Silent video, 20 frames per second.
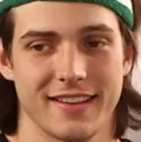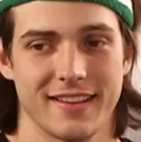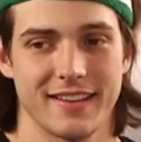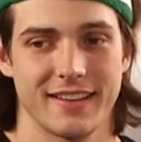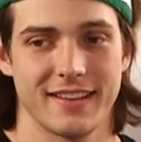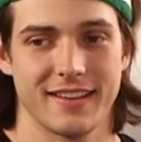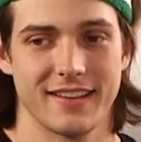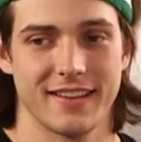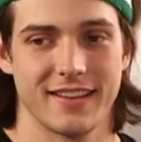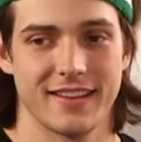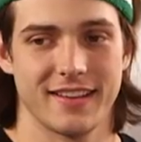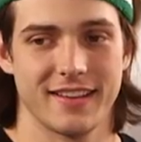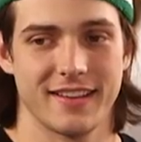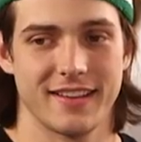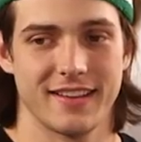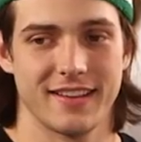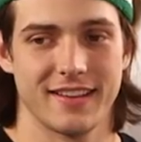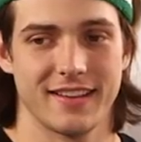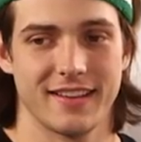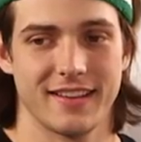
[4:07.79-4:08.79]

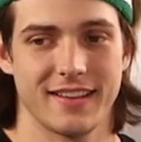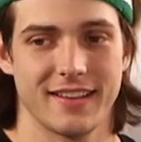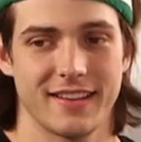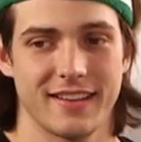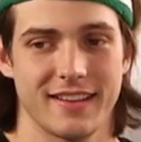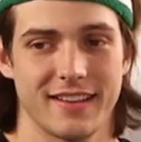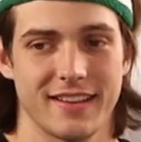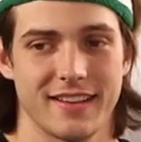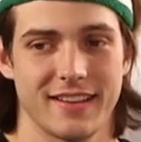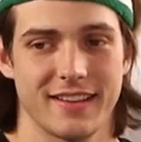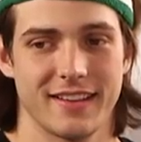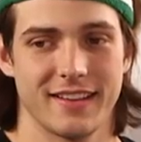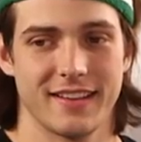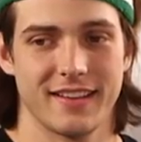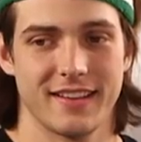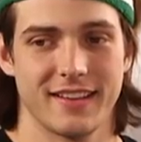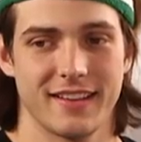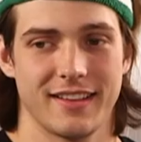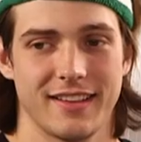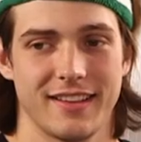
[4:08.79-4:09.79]

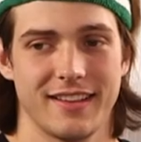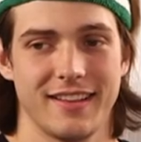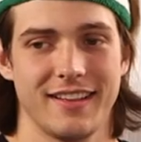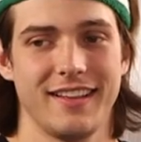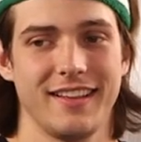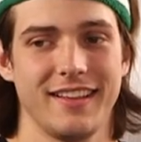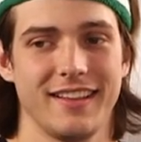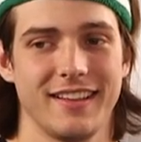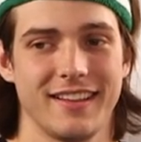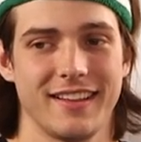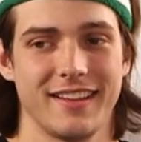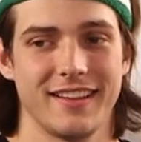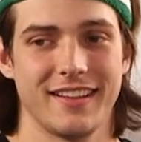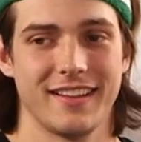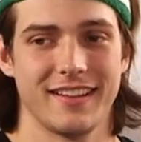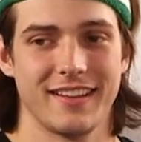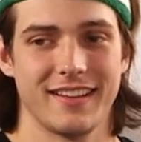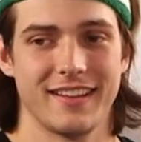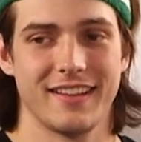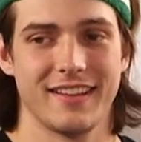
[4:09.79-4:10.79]
This person isn't speaking.